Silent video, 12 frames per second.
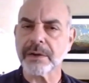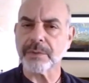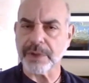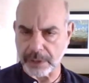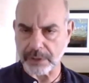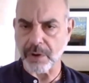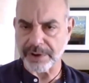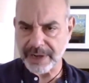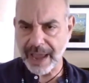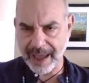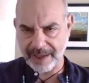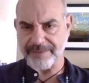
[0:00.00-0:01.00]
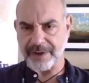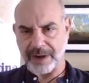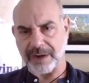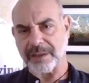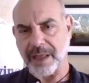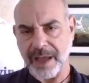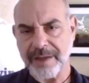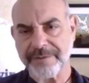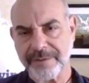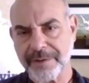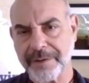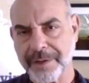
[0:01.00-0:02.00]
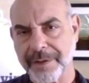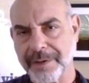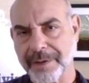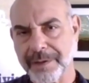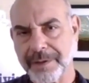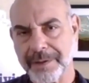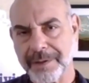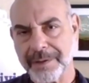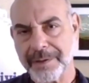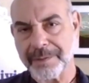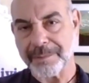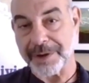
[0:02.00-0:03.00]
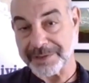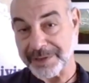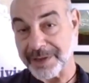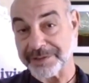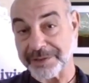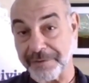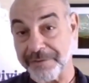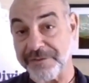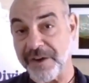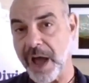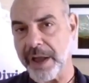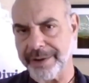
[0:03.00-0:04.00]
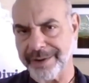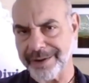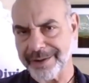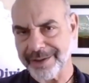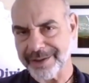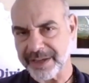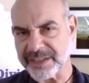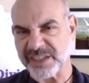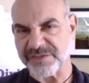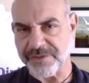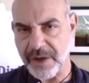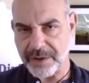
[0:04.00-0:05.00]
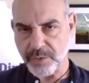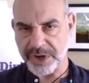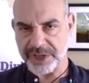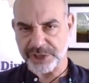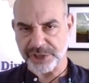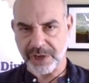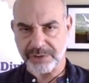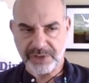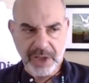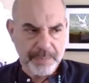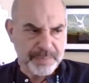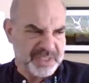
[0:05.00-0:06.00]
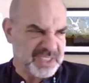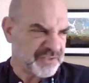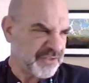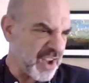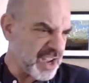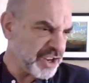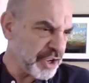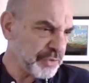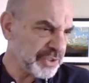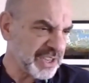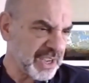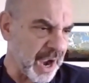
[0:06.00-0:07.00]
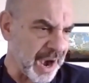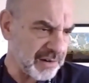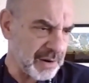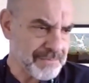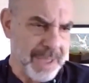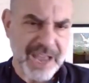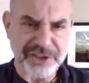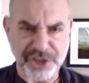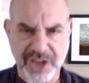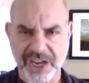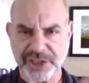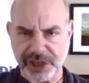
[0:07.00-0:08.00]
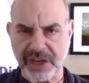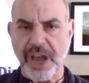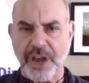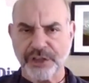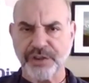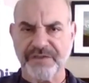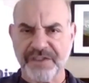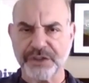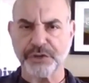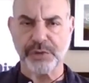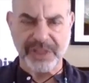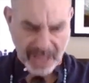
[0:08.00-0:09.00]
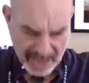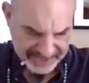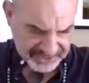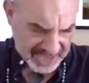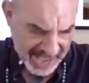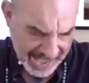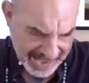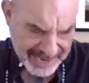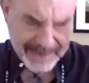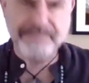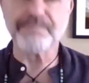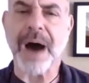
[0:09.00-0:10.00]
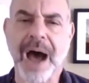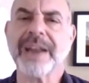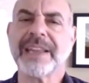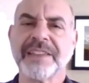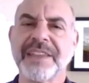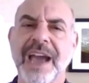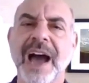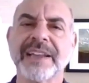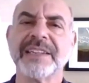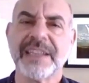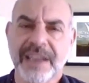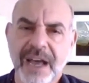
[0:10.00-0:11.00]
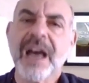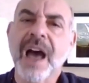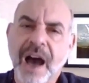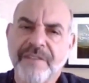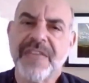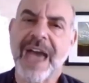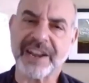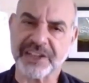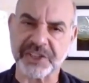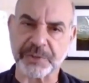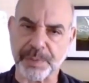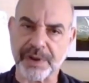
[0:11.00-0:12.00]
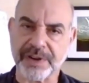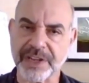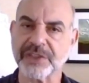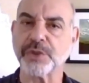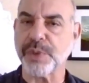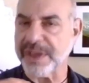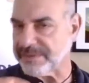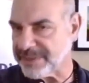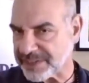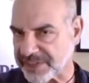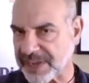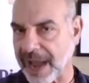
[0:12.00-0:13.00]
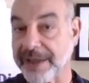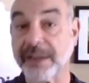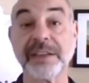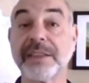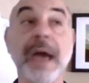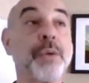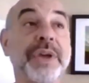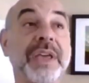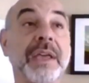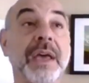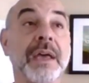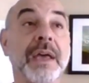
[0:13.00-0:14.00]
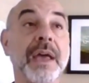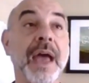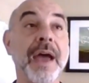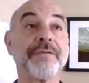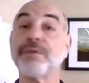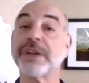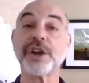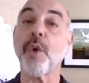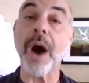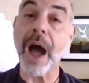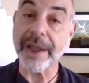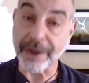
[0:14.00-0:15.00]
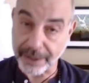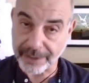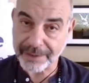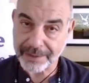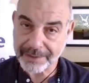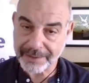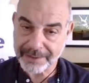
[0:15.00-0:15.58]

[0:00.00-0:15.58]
we are going to have in our life. But it's also fun. It's fun when it shows up. It's fun using our imagination to visualize and embody the idea of that experience we have decided that we have required